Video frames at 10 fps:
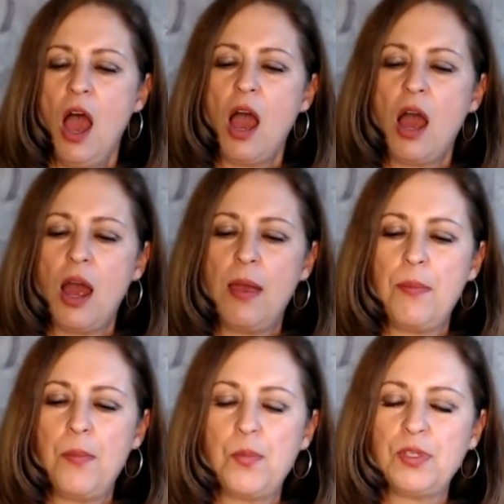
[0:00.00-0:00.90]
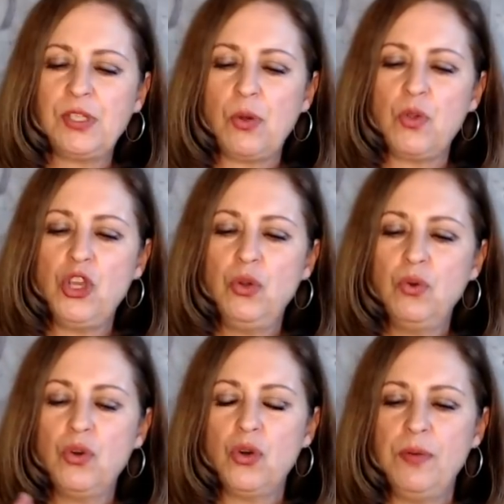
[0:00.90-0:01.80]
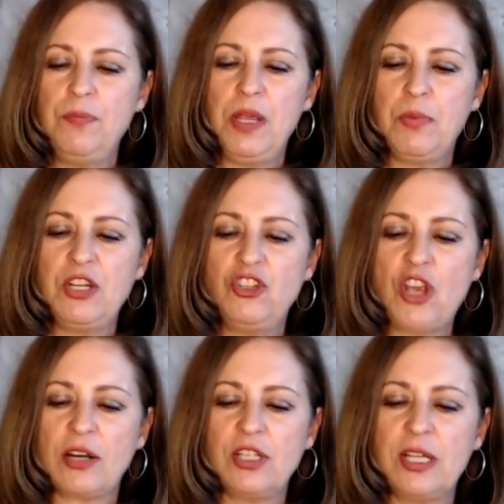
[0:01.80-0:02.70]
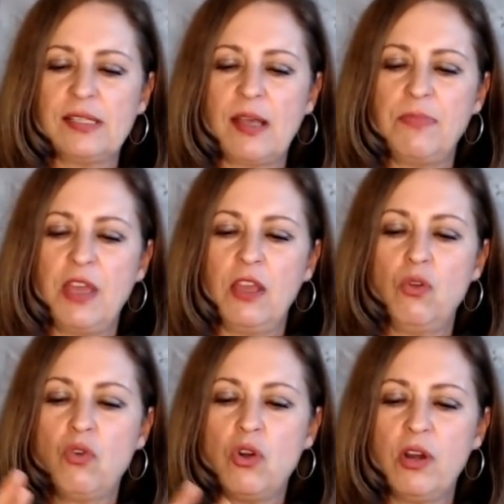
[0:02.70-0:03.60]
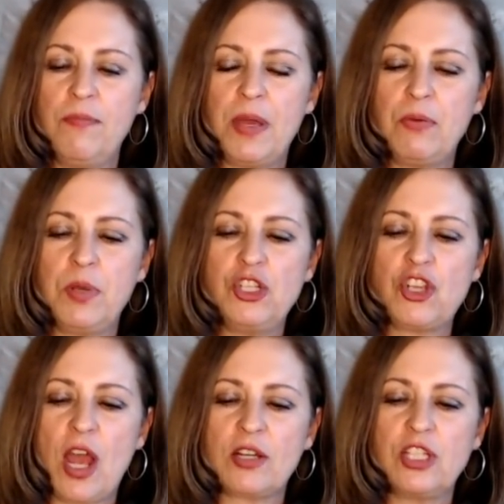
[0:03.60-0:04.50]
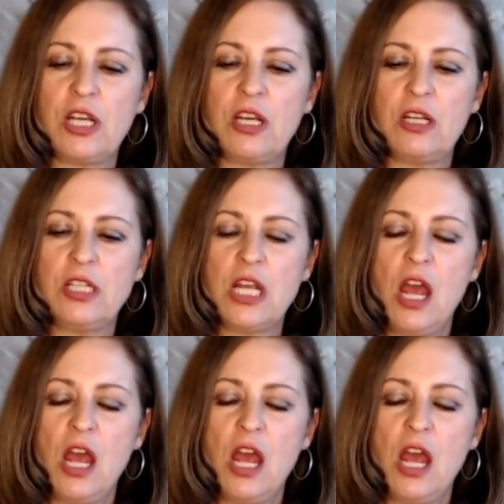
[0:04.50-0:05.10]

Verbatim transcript: Um, so you could be rejecting something. You could have been rejected.